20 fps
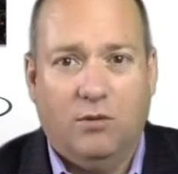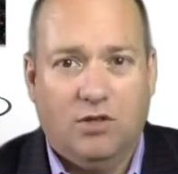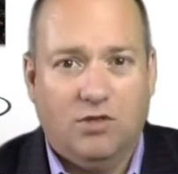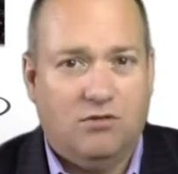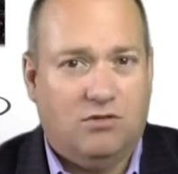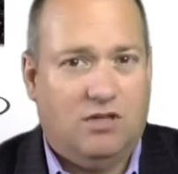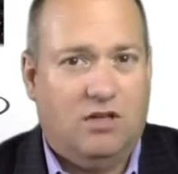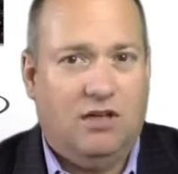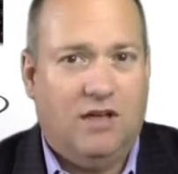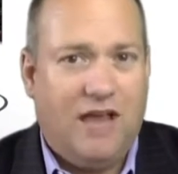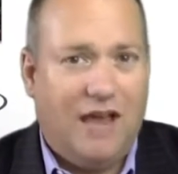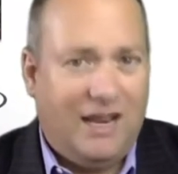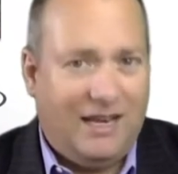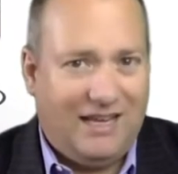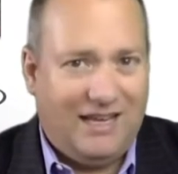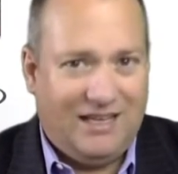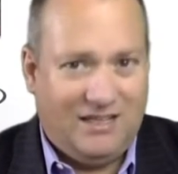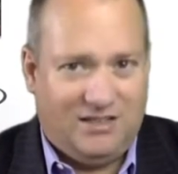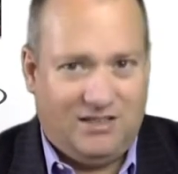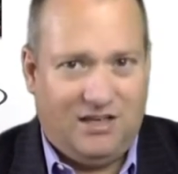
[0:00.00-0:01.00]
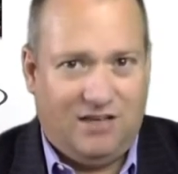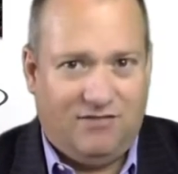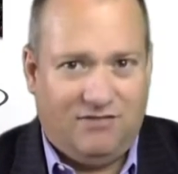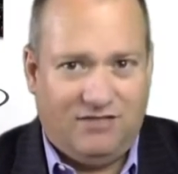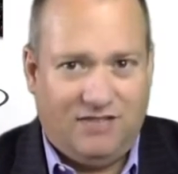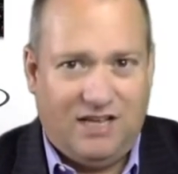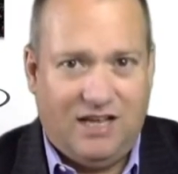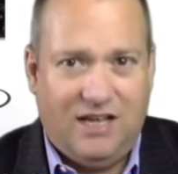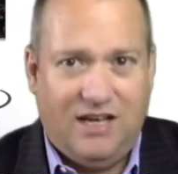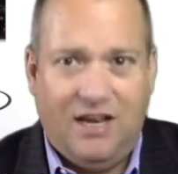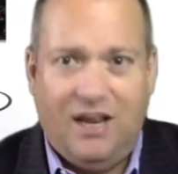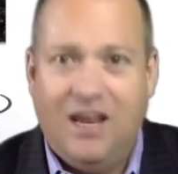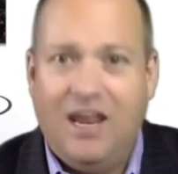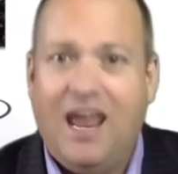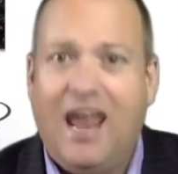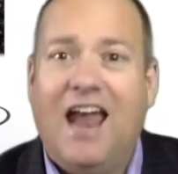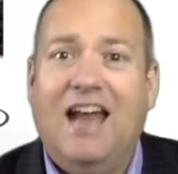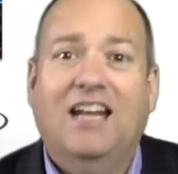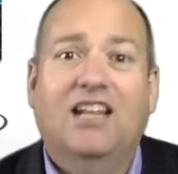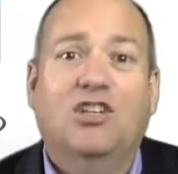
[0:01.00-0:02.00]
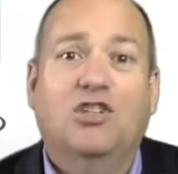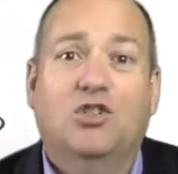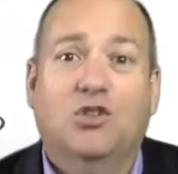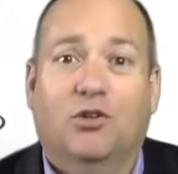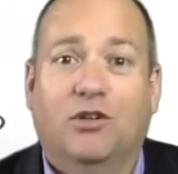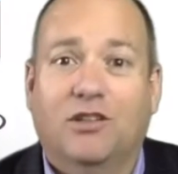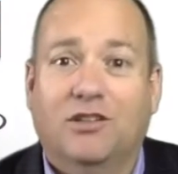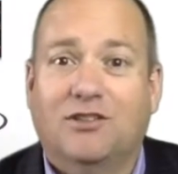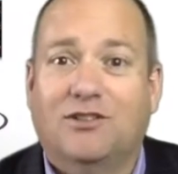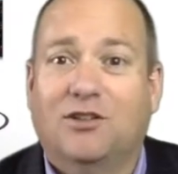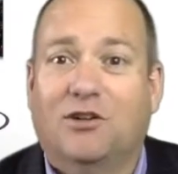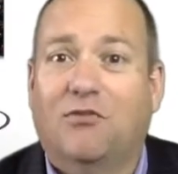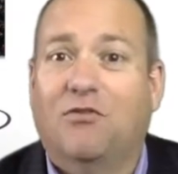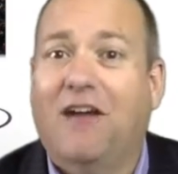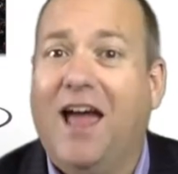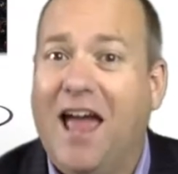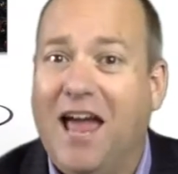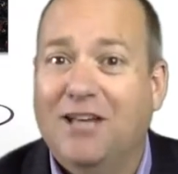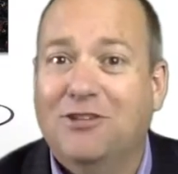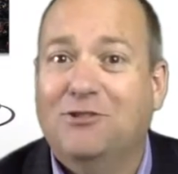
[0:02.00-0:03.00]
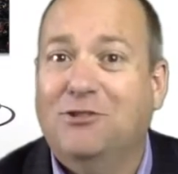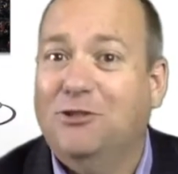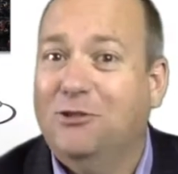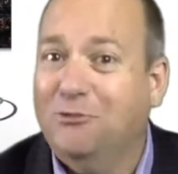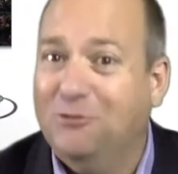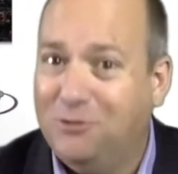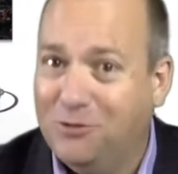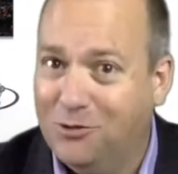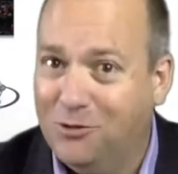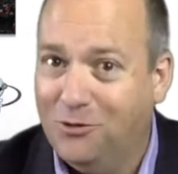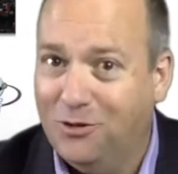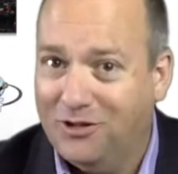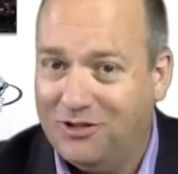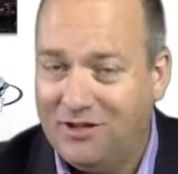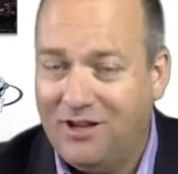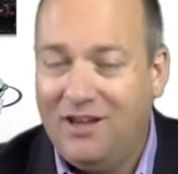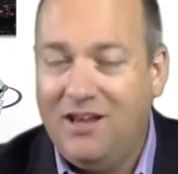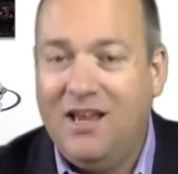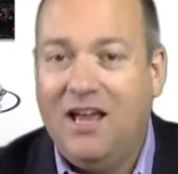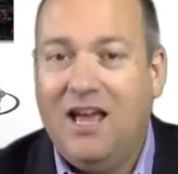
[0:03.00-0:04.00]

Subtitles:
which will tell you how to get stuff done and enjoy yourself as you do it.